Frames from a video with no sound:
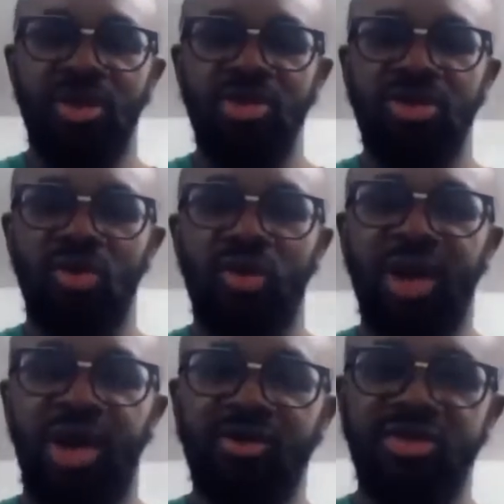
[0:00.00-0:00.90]
Your
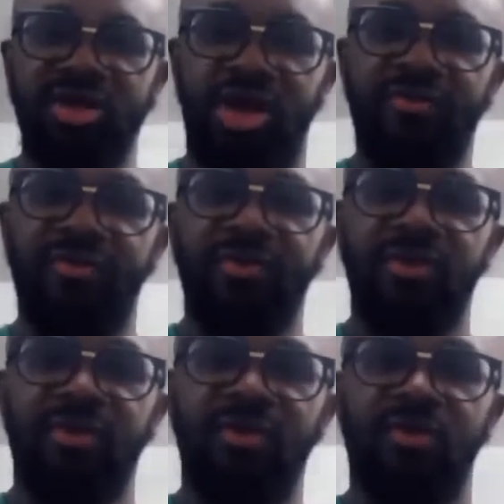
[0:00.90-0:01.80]
warehouse staff,
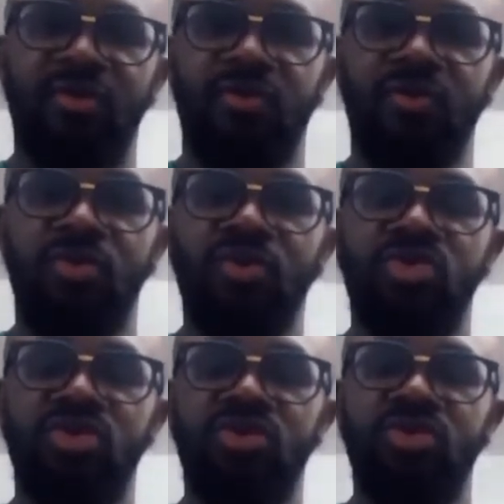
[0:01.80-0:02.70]
you
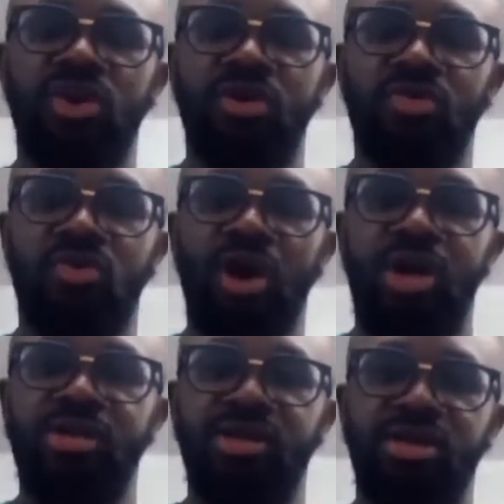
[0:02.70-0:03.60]
do not
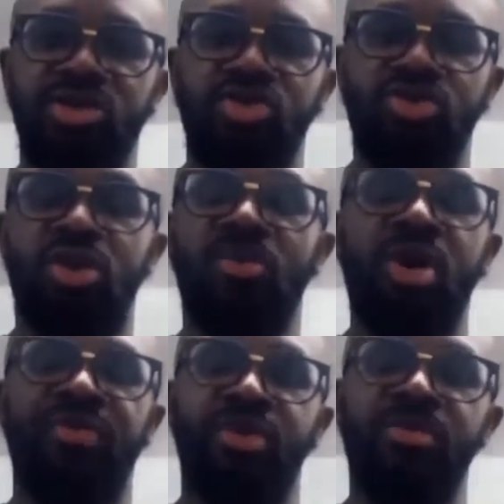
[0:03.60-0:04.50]
want
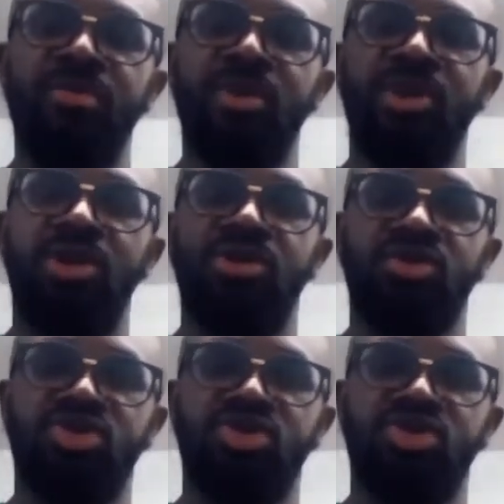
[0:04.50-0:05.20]
them to